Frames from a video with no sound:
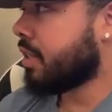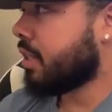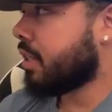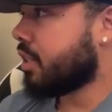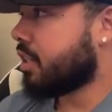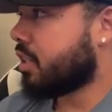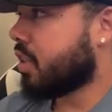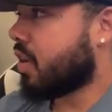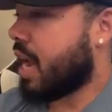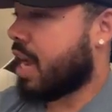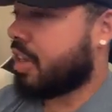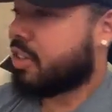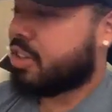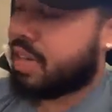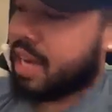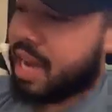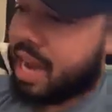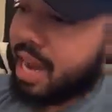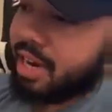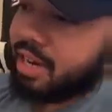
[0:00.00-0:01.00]
So after
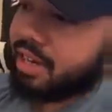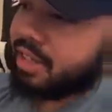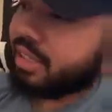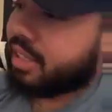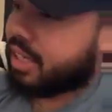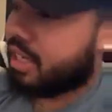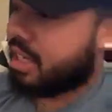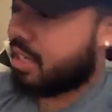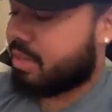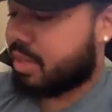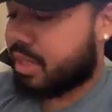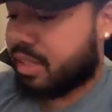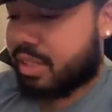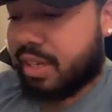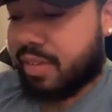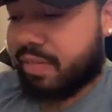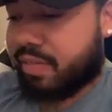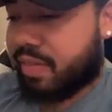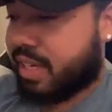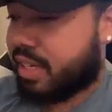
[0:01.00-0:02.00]
you hire a team and
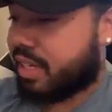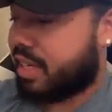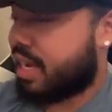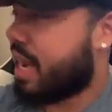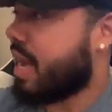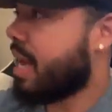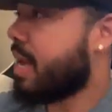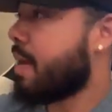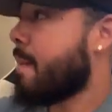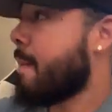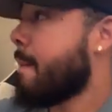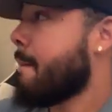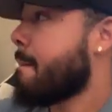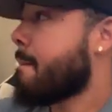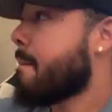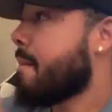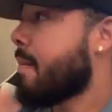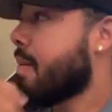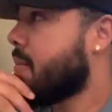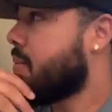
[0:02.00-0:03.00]
stuff like that,
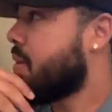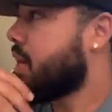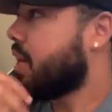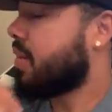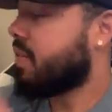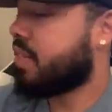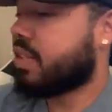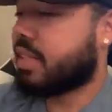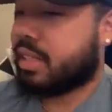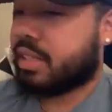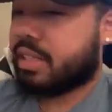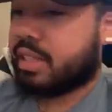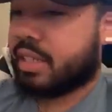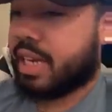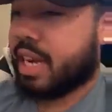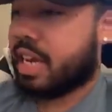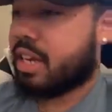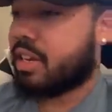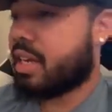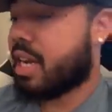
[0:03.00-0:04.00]
you put everything
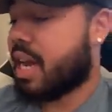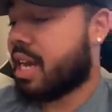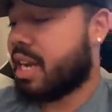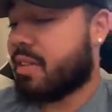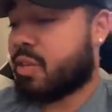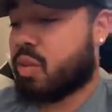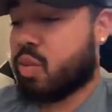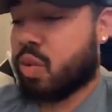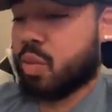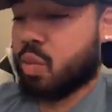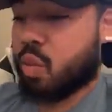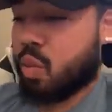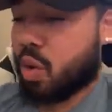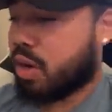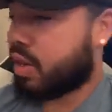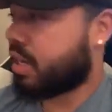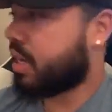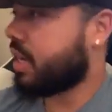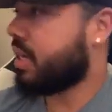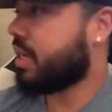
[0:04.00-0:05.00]
together, you got everyone
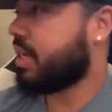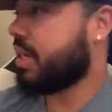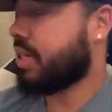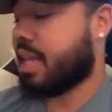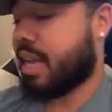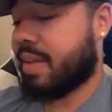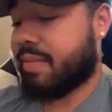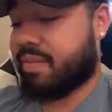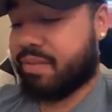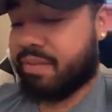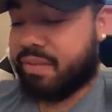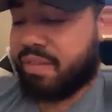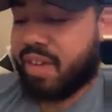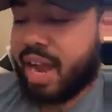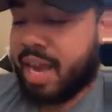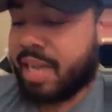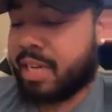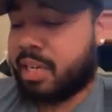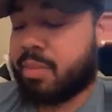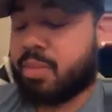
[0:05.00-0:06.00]
working, and then they
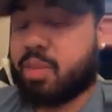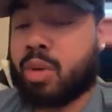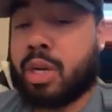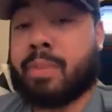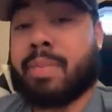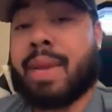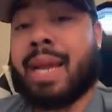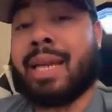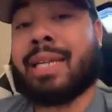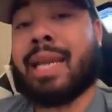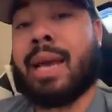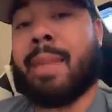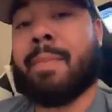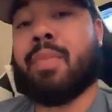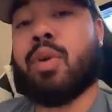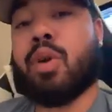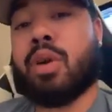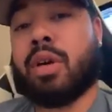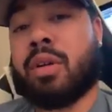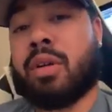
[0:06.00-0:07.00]
finally bring back that
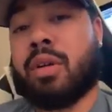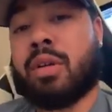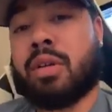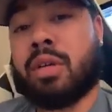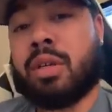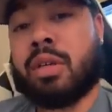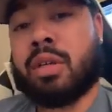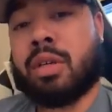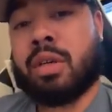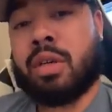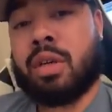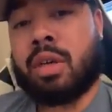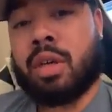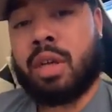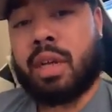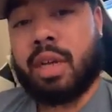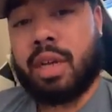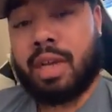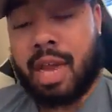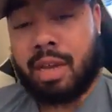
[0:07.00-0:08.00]
book.
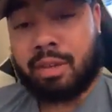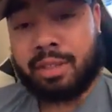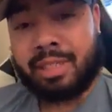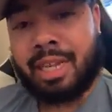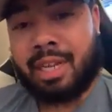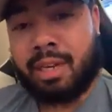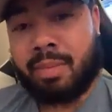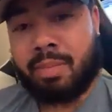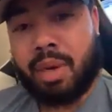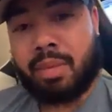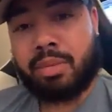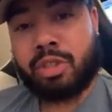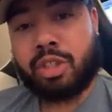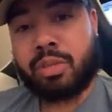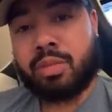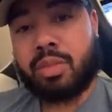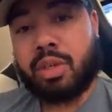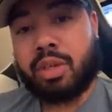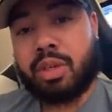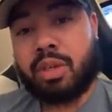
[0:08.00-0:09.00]
And now it's time to publish
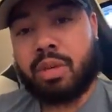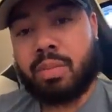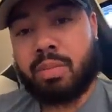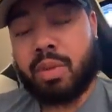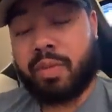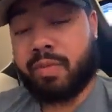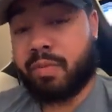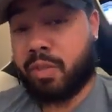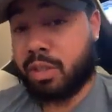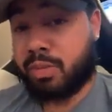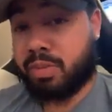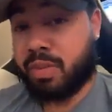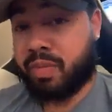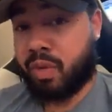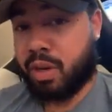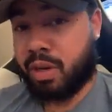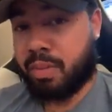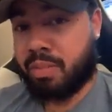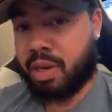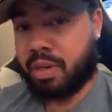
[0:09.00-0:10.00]
your book. But first,
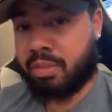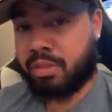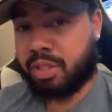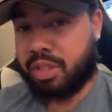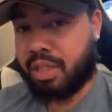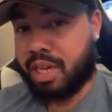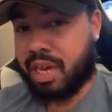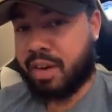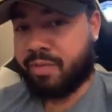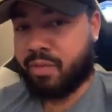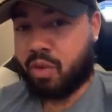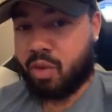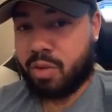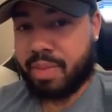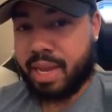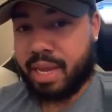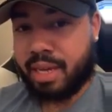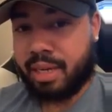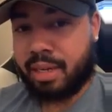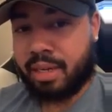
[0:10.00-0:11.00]
before you publish, you got to
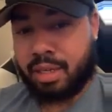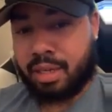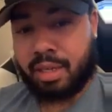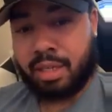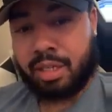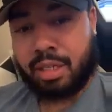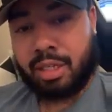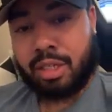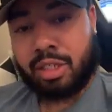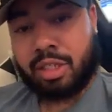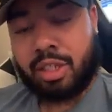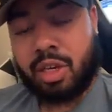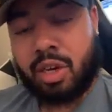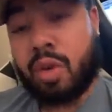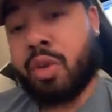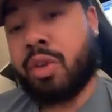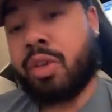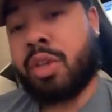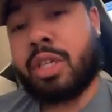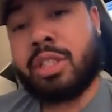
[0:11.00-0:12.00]
format it.
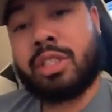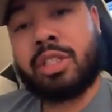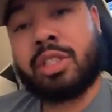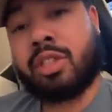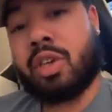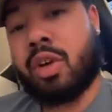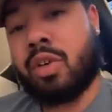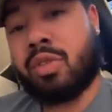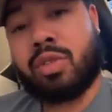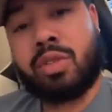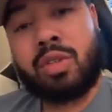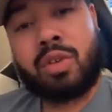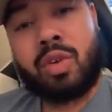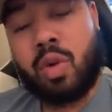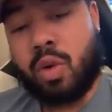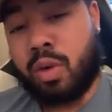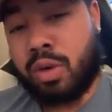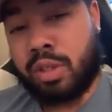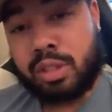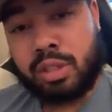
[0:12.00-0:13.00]
So you can just go through the
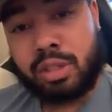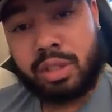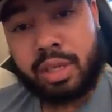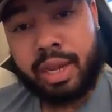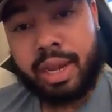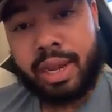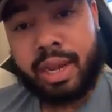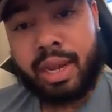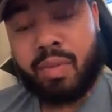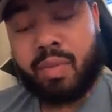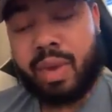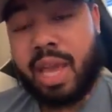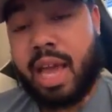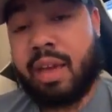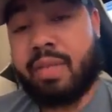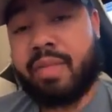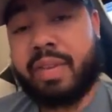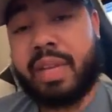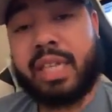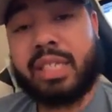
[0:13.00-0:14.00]
course, and we
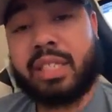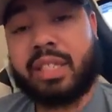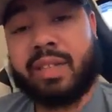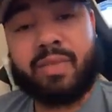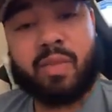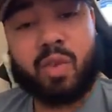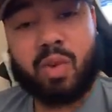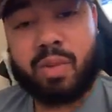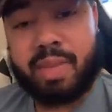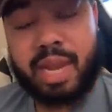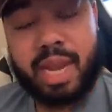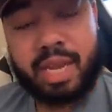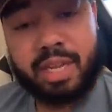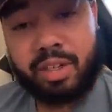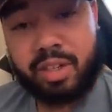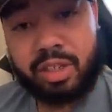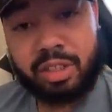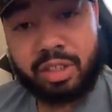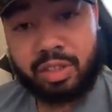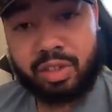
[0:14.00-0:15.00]
have easy formatting.
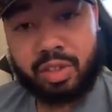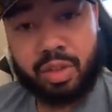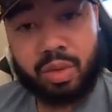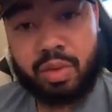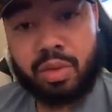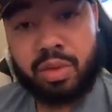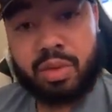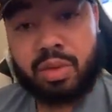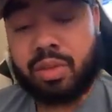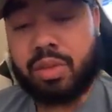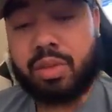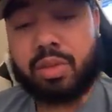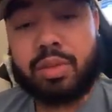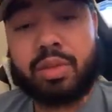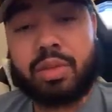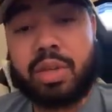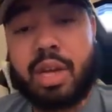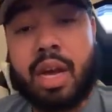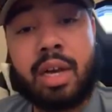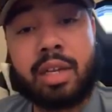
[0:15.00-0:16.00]
You can just do it on
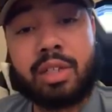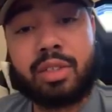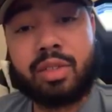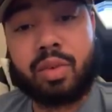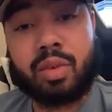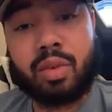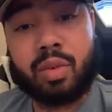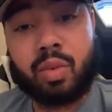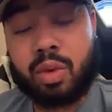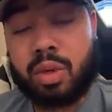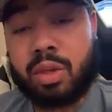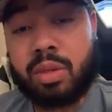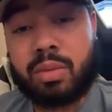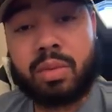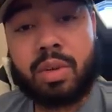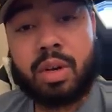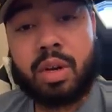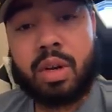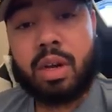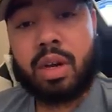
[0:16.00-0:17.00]
Google Docs or Word,
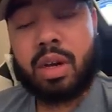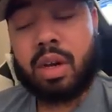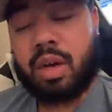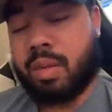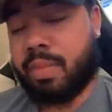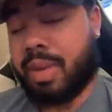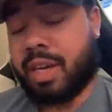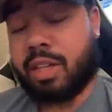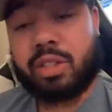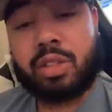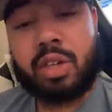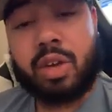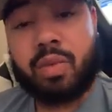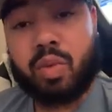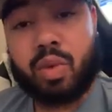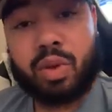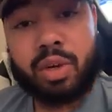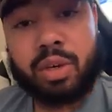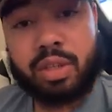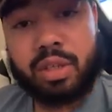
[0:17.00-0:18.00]
Microsoft
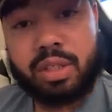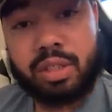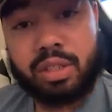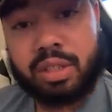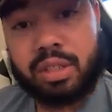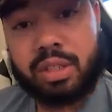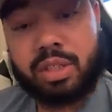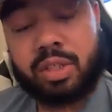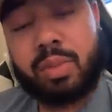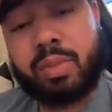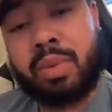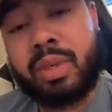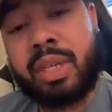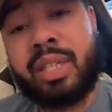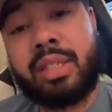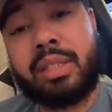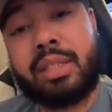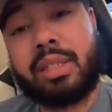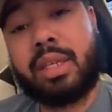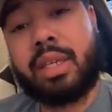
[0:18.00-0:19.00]
Word. It's just super
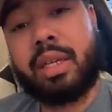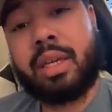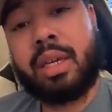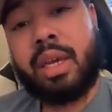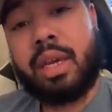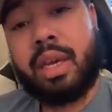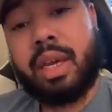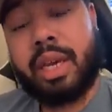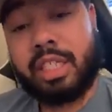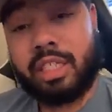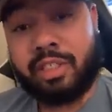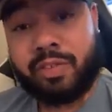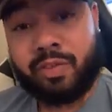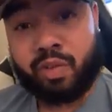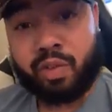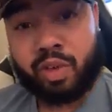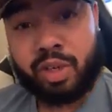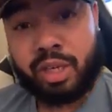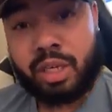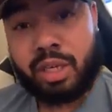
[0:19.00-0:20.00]
easy, and it's
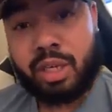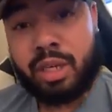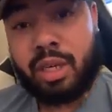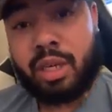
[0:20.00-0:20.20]
free.